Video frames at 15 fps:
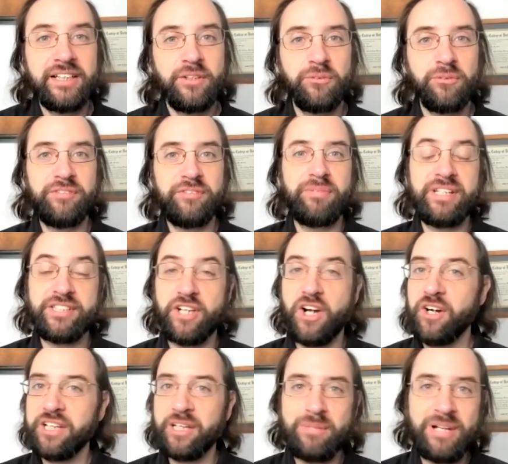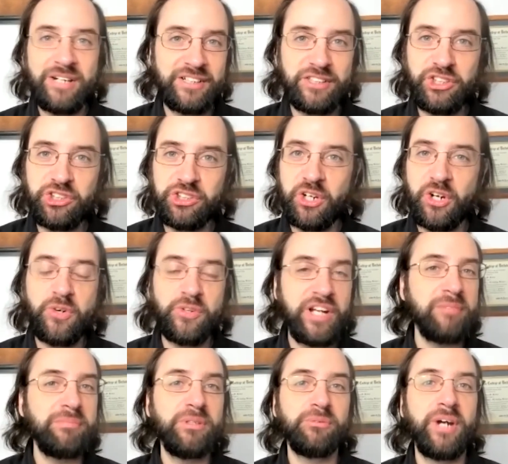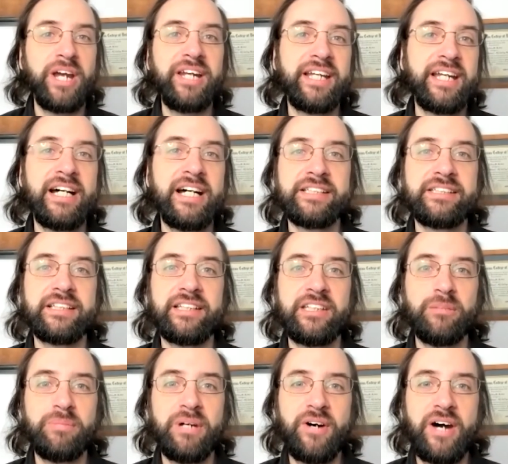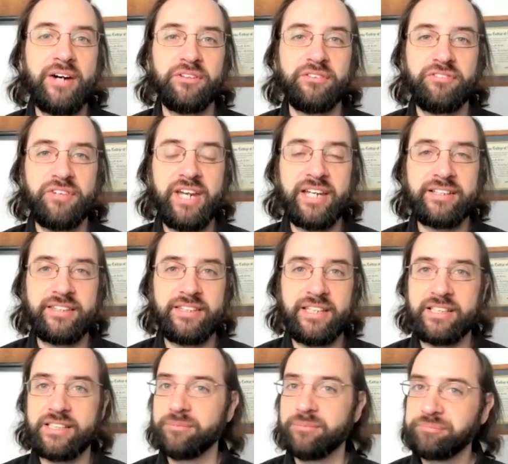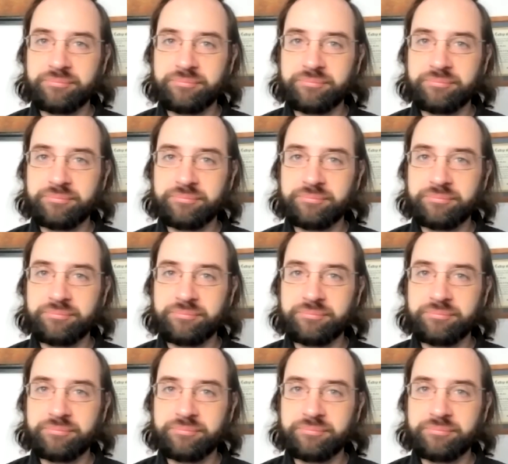we've been talking about on the show, and I've been writing constantly about how the fact that